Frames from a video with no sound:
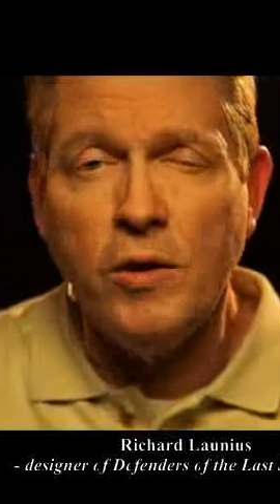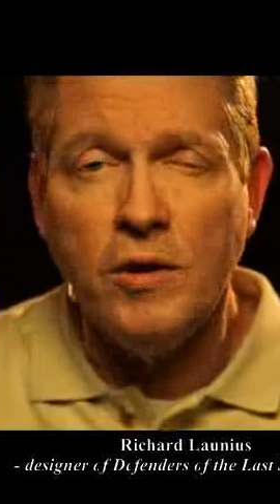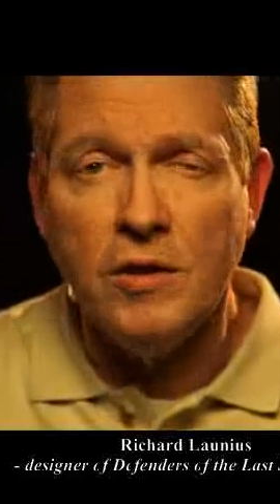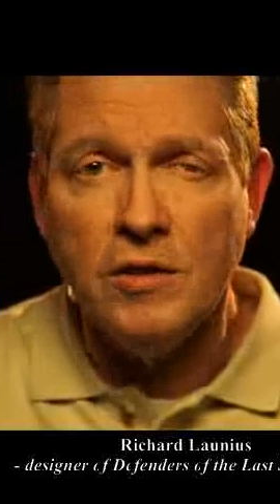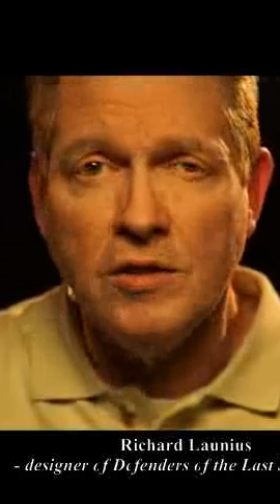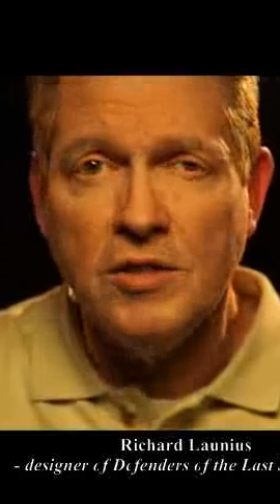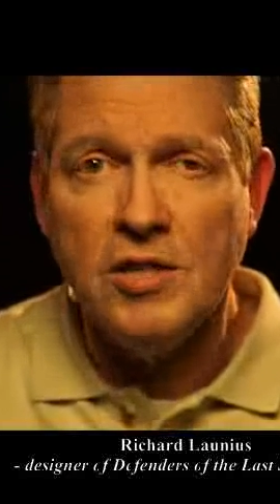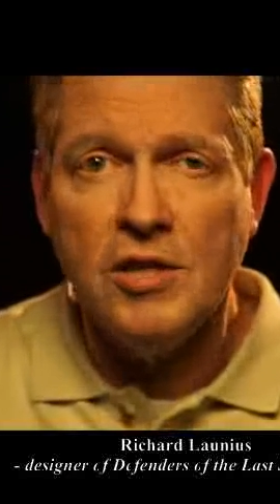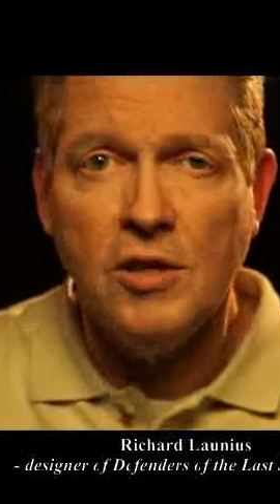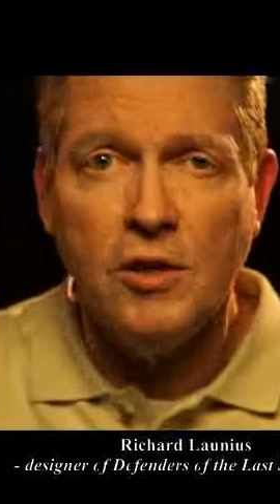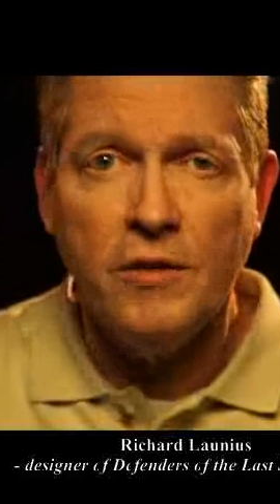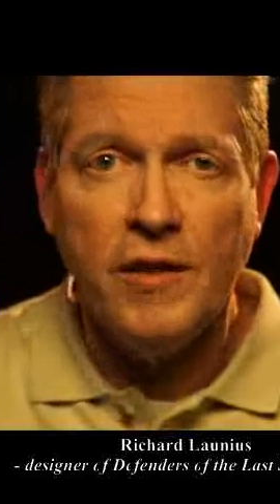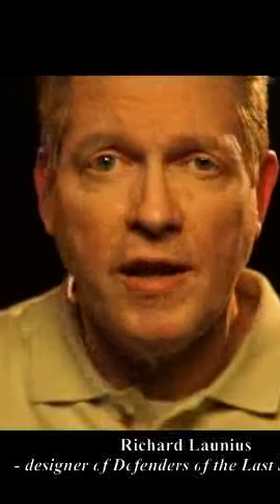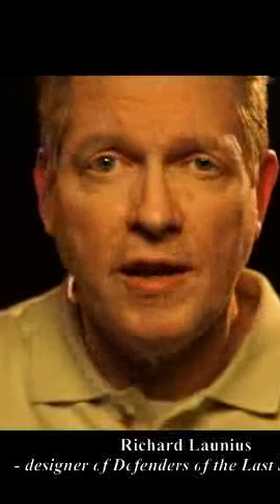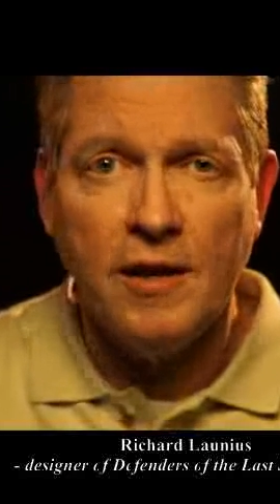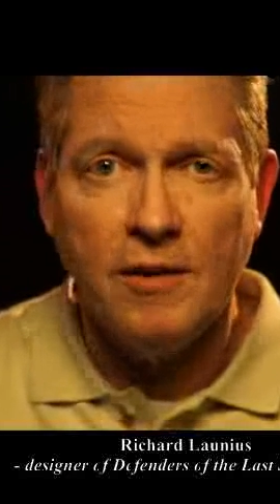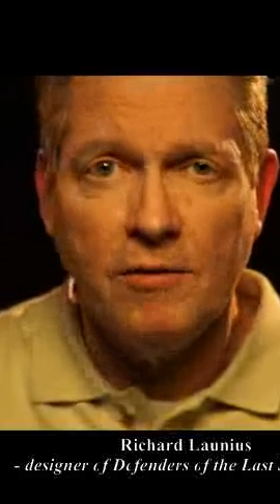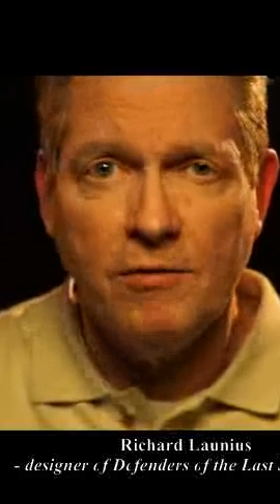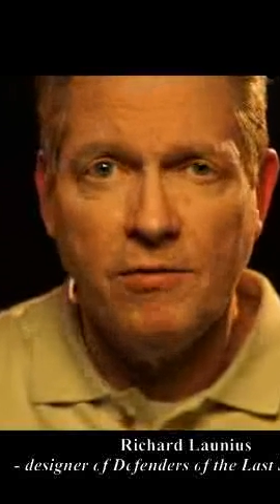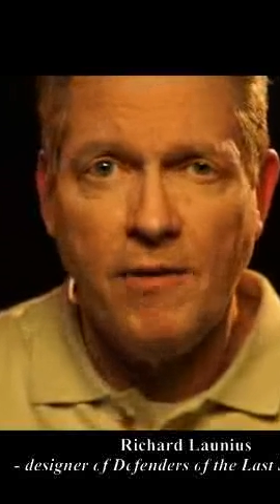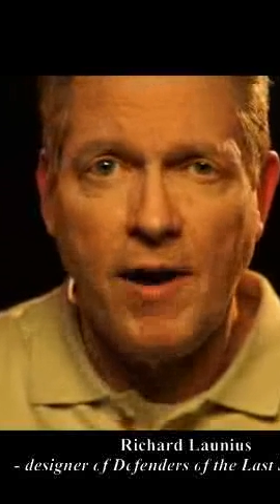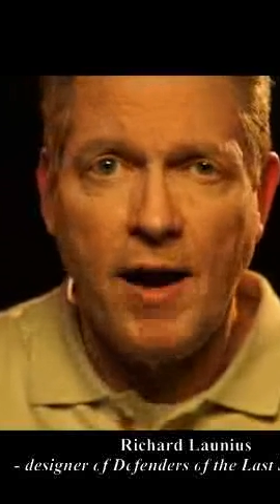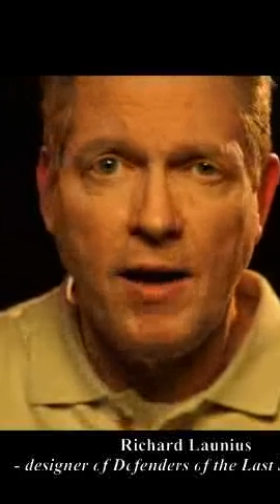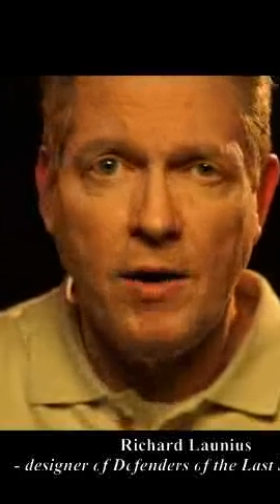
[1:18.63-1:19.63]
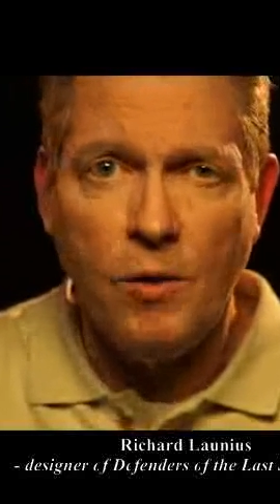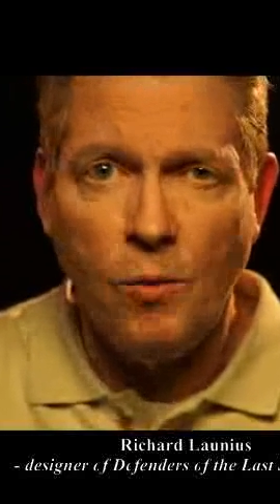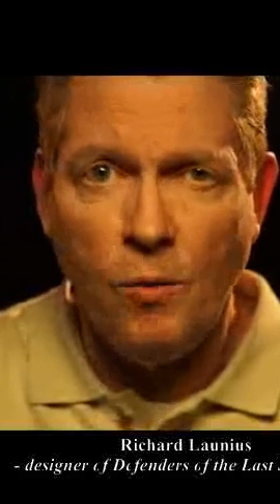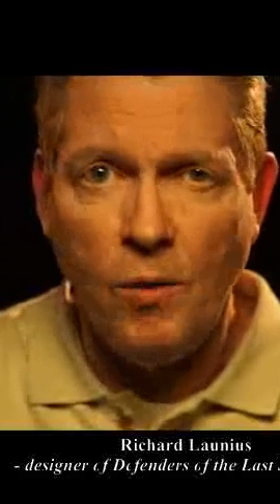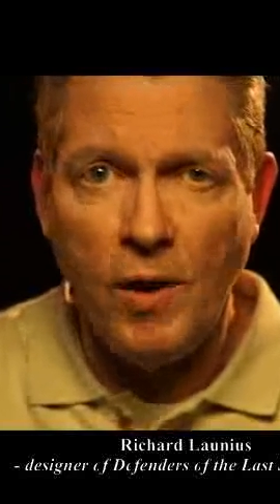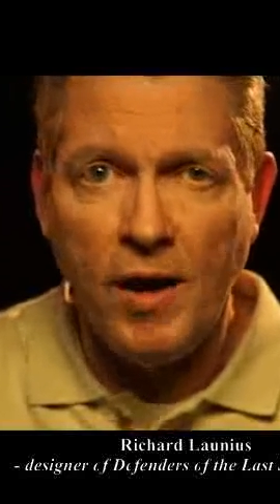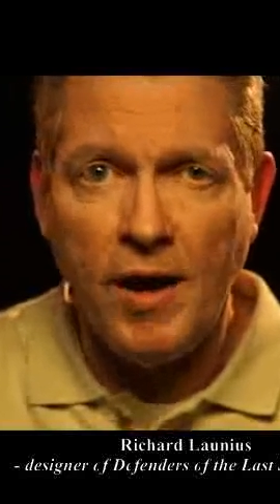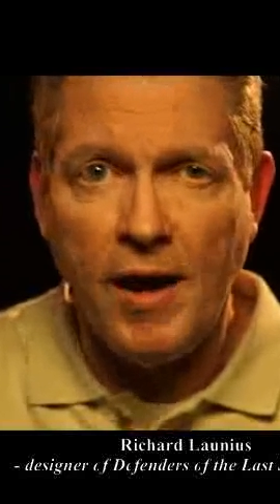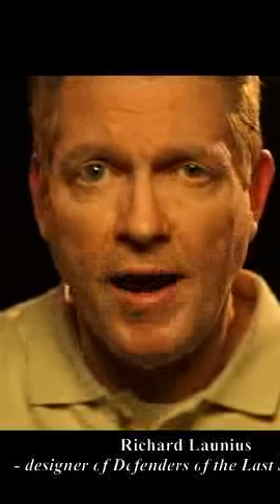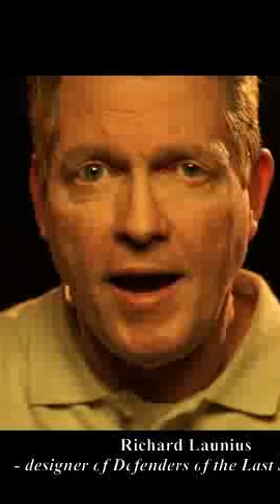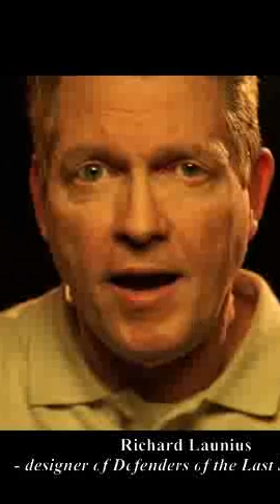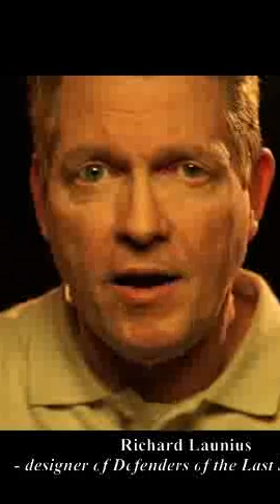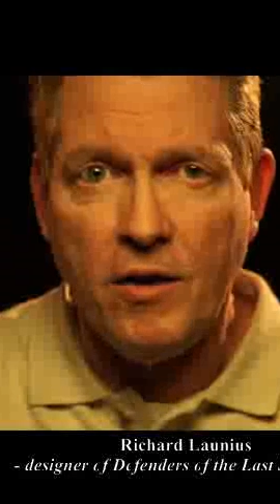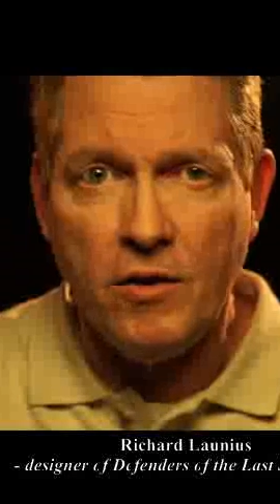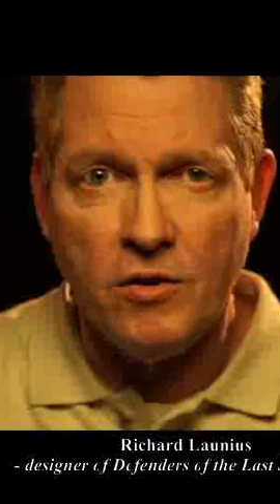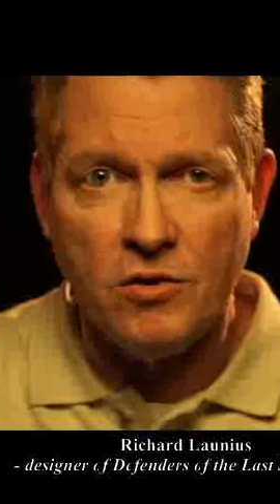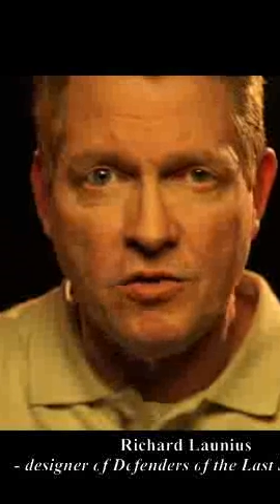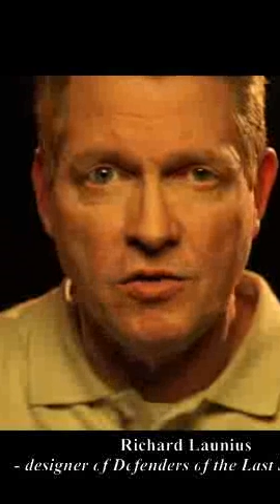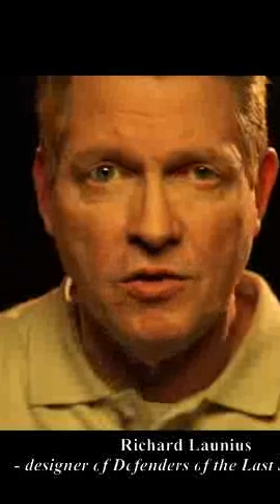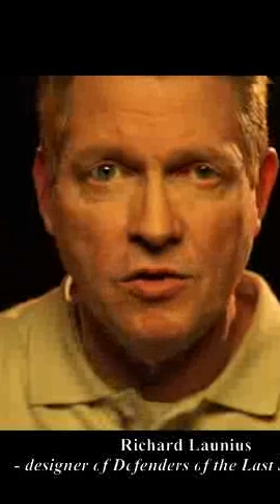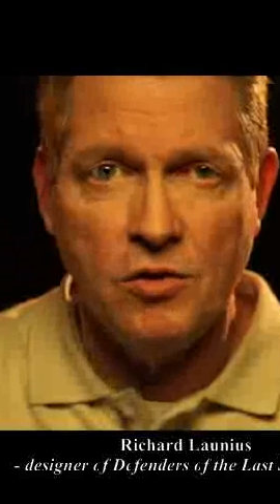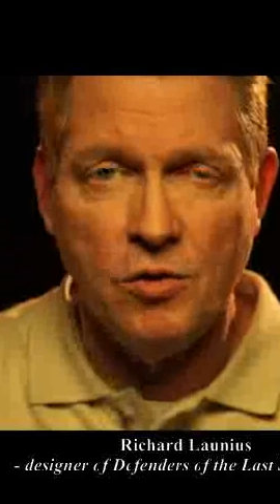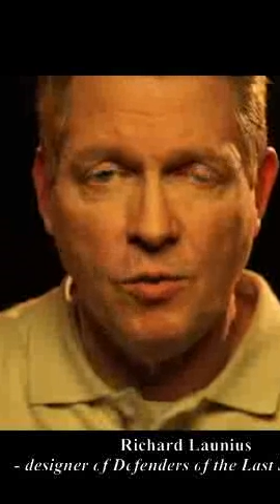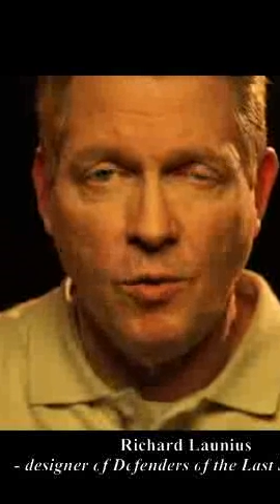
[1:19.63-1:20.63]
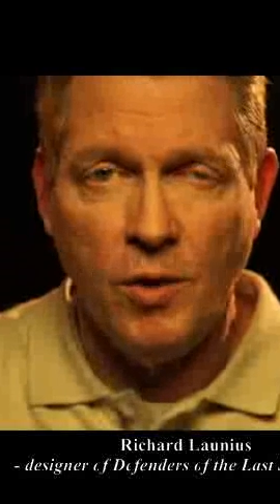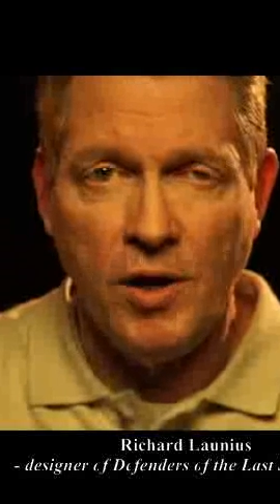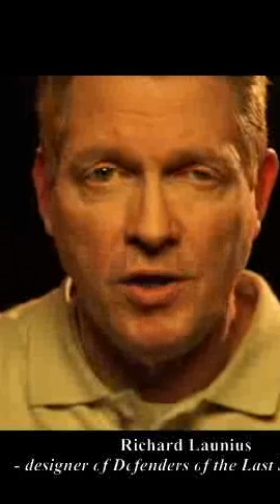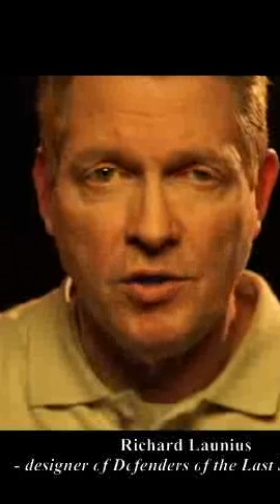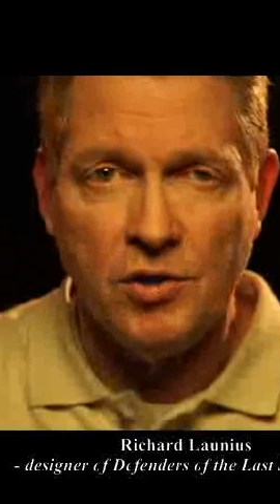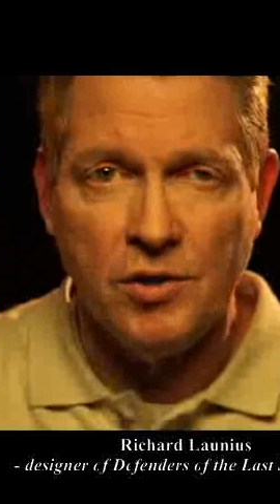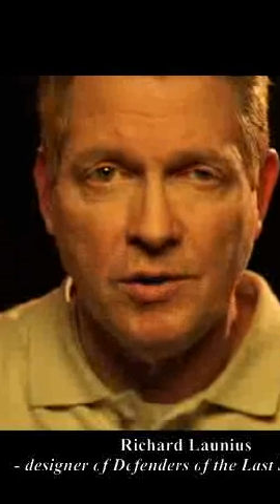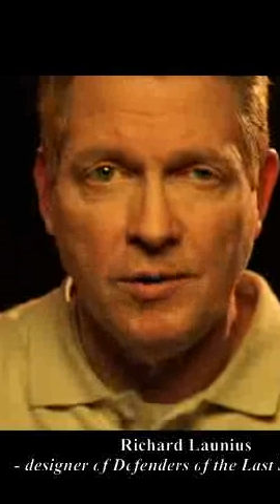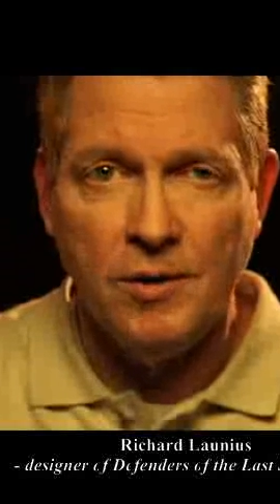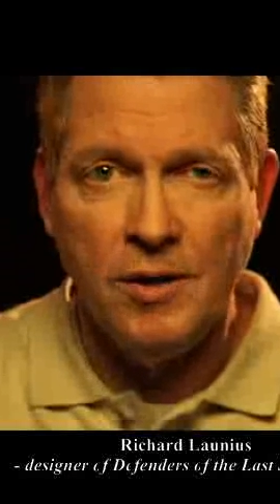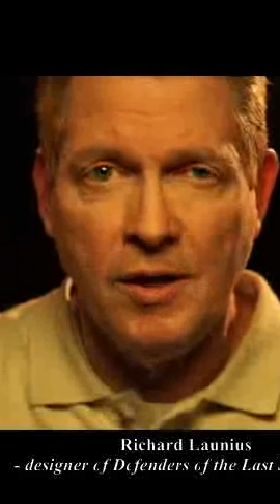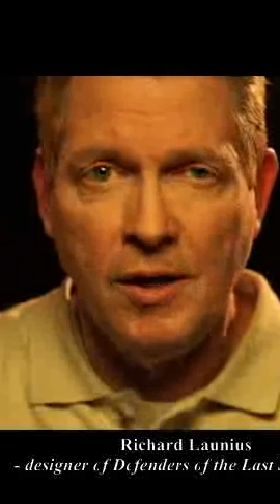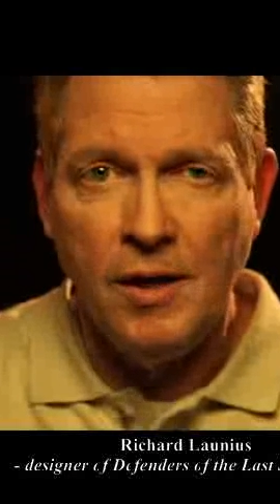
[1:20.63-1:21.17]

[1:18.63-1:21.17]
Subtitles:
it until they can find a way out of the situation.